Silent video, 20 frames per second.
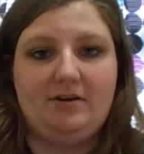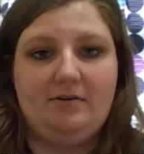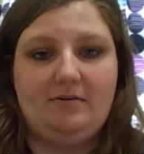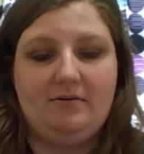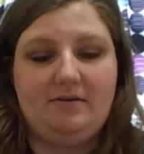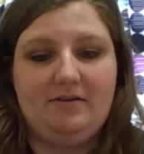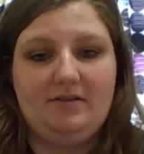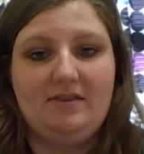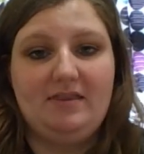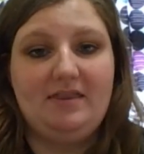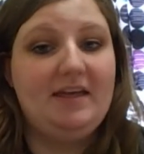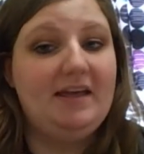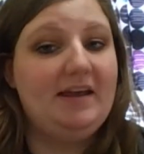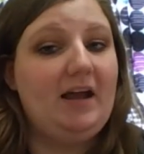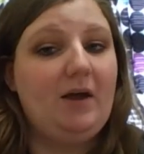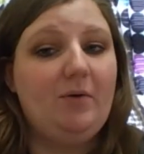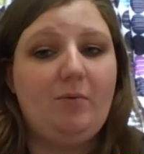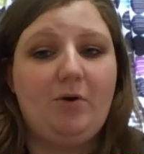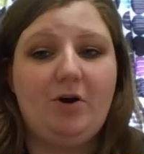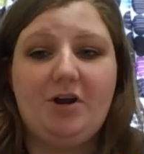Then I
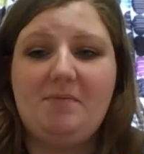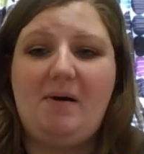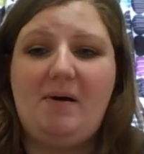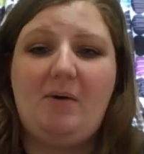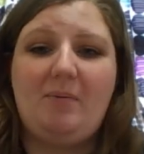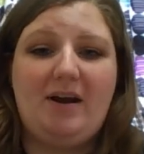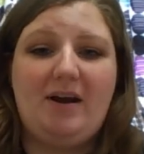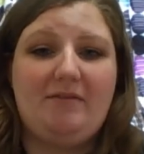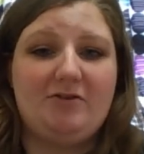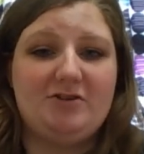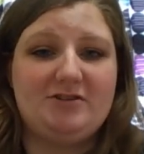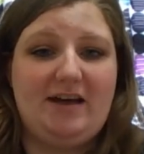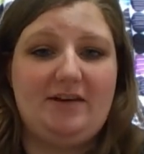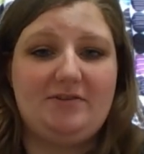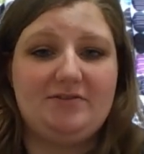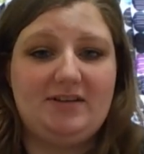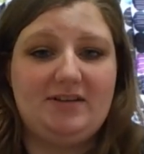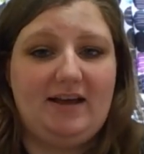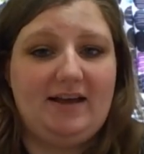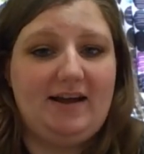worry about whatever's
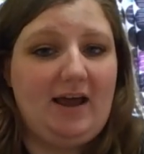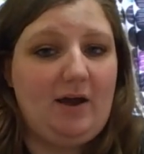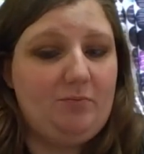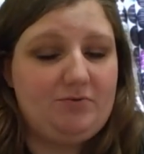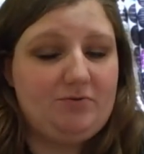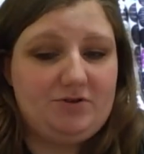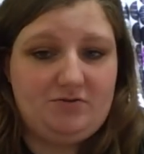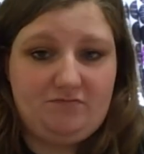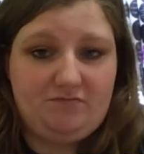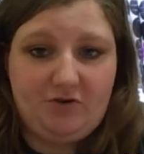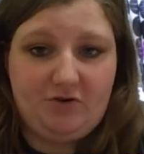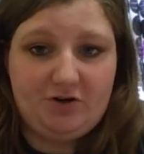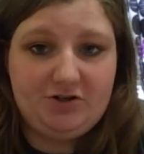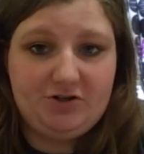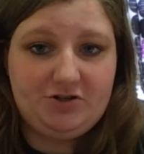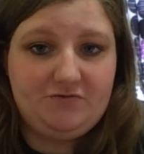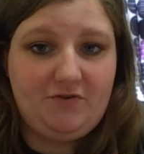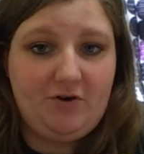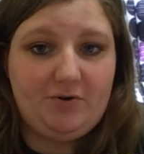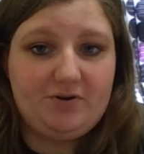outside. I first
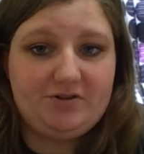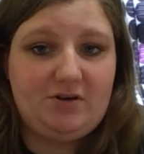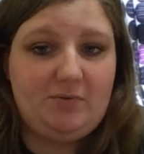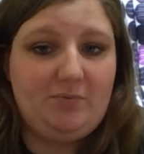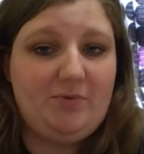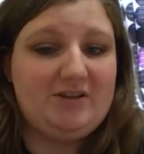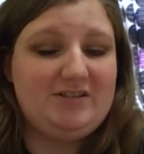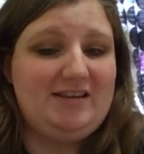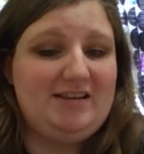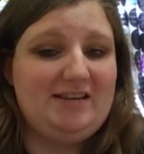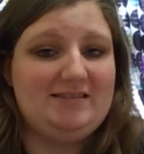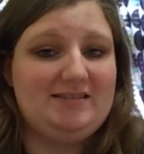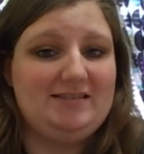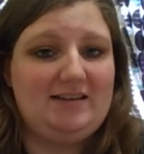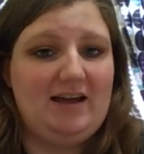focus on what's inside.